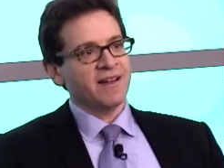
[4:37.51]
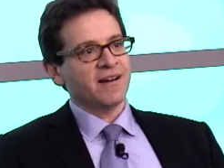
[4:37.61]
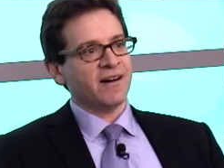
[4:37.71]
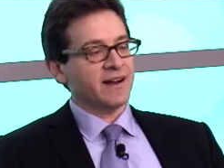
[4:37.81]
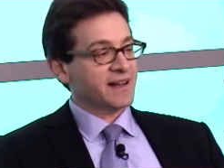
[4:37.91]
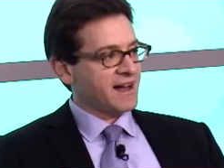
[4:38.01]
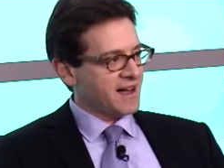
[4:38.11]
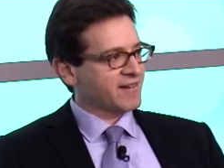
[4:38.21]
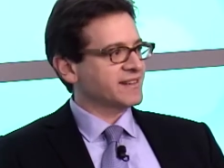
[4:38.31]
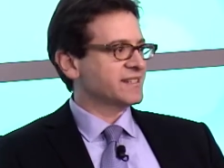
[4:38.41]
on
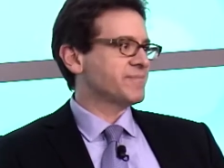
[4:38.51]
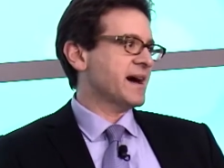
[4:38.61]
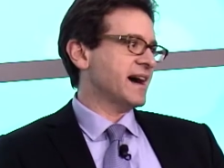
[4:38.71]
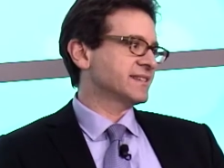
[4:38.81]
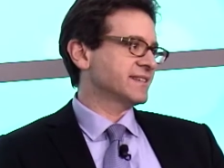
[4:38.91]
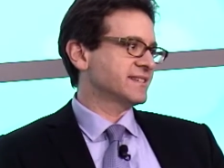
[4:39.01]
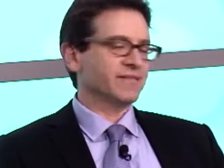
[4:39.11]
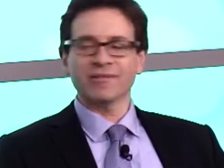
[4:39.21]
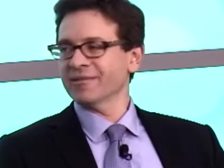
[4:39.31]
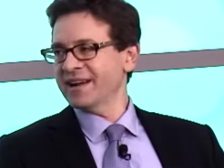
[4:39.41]
Congress to pass a
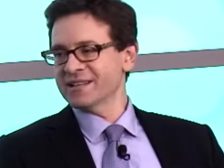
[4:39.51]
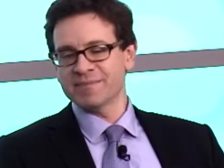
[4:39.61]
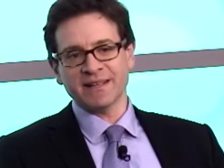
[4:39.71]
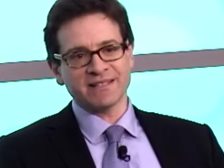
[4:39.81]
civil rights bill.